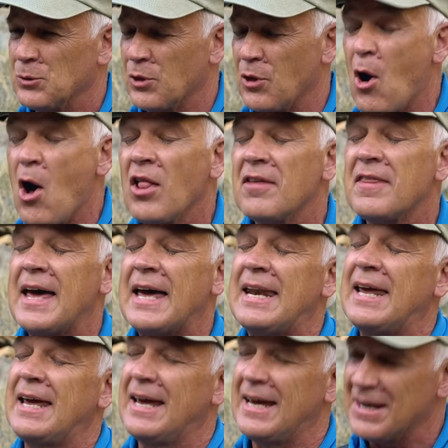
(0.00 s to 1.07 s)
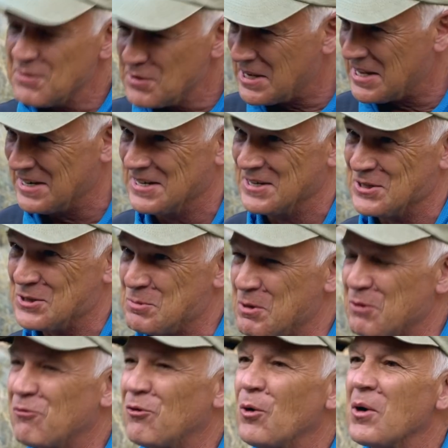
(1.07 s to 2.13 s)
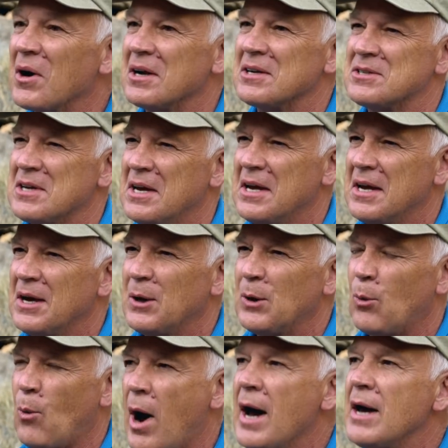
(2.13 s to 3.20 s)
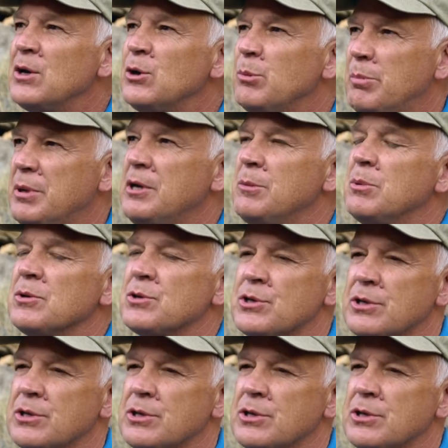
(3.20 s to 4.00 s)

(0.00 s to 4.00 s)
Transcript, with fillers: With all of that evidence before us, why do people